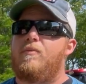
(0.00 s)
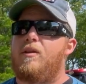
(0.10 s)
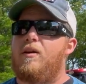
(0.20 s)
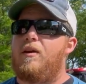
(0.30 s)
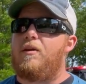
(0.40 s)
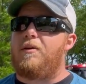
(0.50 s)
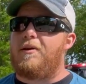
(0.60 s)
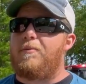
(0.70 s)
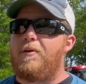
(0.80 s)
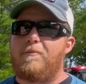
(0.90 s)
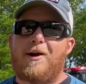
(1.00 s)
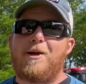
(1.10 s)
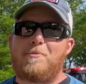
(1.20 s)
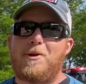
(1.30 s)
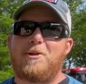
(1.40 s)
of my
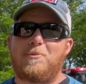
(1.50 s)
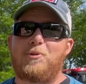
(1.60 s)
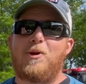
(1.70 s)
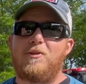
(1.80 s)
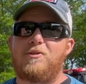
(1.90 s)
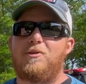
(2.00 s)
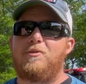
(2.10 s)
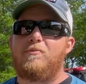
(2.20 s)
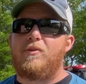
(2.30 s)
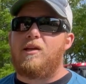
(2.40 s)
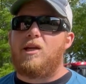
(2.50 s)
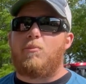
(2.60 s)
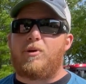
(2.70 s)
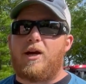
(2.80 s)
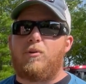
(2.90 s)
opinion between the two.
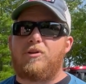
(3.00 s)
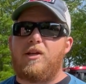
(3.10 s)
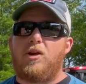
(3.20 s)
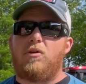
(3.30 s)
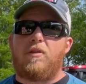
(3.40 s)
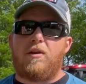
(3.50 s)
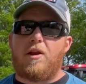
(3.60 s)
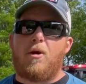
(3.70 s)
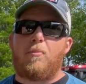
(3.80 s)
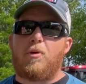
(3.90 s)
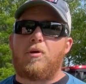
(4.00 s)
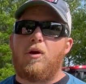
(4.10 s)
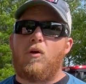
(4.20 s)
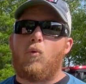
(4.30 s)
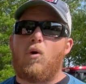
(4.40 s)
But I will tell you the number
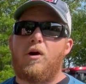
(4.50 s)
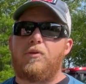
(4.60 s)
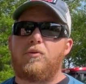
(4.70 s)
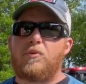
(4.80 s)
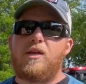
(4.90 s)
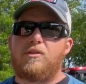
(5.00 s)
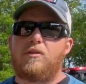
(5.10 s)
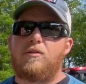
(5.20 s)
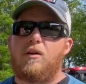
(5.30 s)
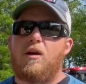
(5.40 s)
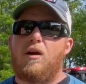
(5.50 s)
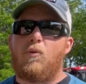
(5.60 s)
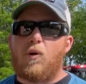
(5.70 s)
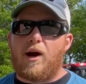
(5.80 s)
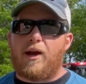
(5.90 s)
one reason
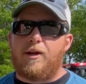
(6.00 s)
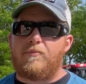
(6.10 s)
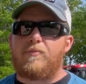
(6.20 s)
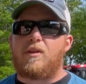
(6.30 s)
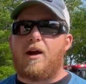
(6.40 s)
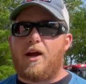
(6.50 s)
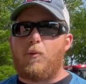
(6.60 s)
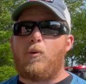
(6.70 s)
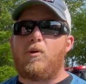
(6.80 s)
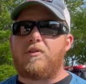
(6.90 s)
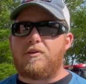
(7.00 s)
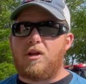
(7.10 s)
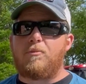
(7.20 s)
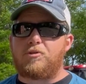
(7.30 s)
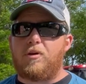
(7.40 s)
why I went with the
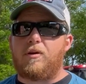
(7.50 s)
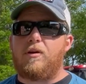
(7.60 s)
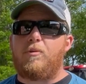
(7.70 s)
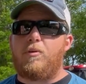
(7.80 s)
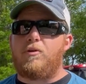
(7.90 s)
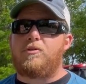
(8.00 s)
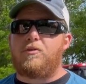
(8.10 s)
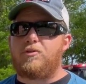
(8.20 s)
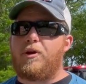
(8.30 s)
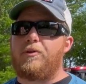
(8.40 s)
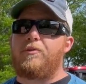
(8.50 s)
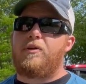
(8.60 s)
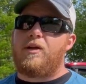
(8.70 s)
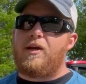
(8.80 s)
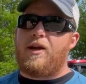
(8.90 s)
dump truck opposed to the trailer,
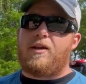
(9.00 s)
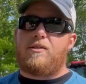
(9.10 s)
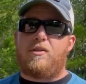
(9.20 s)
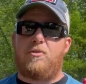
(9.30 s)
and it's this